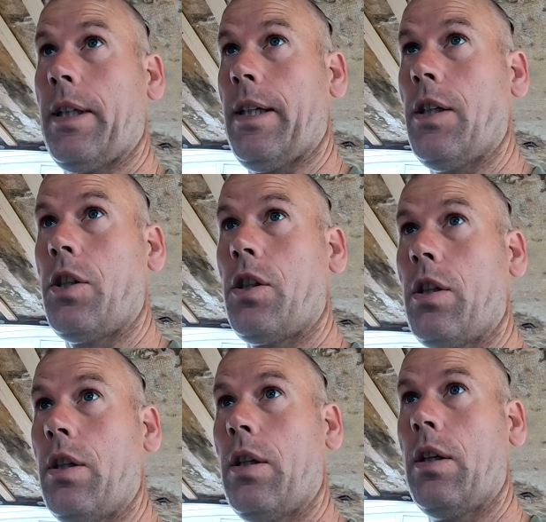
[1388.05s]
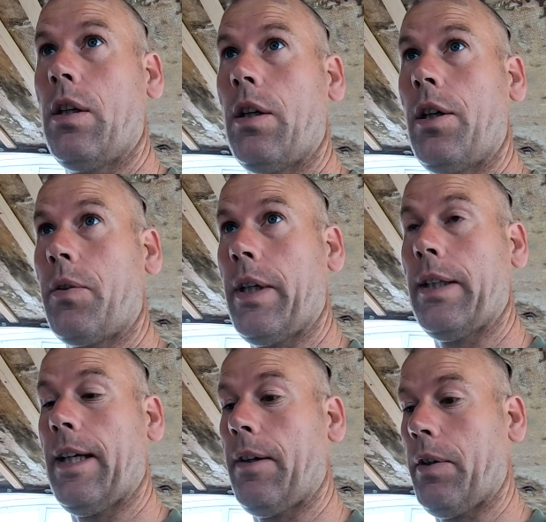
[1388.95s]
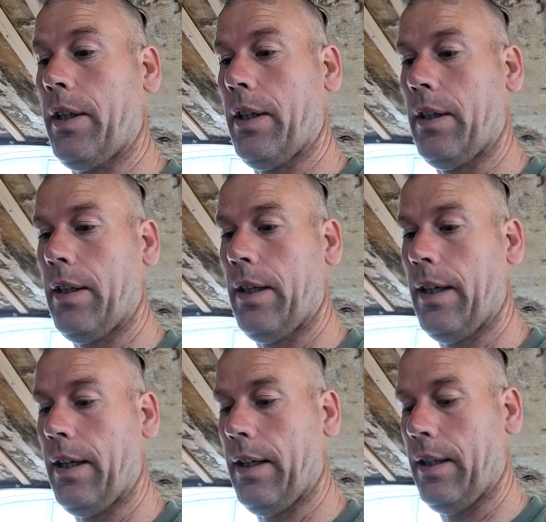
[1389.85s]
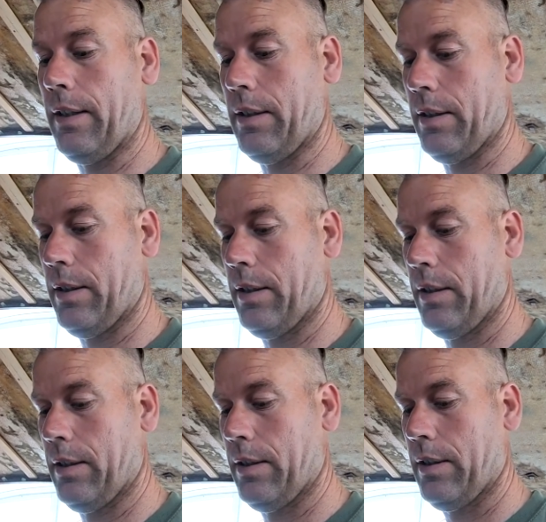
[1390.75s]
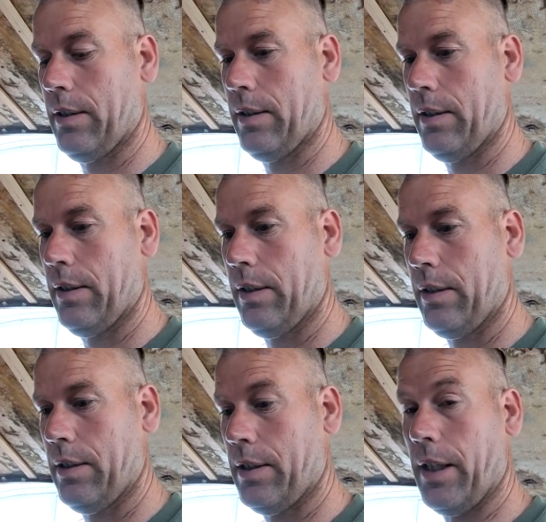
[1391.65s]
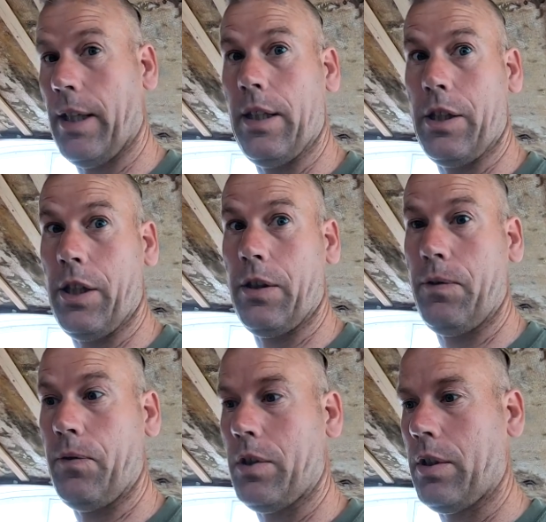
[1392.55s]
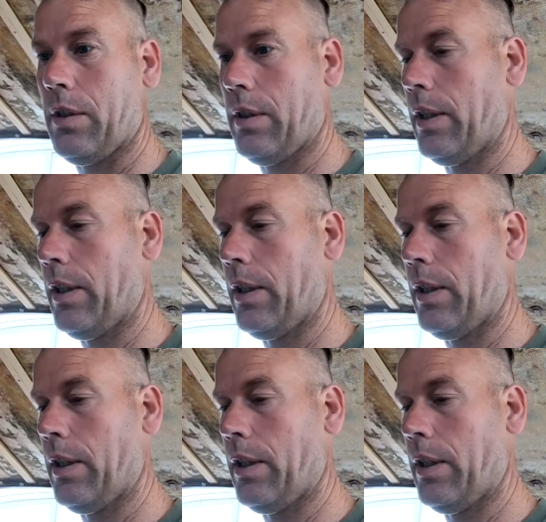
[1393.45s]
stage I'll get down here and stick in the shelves,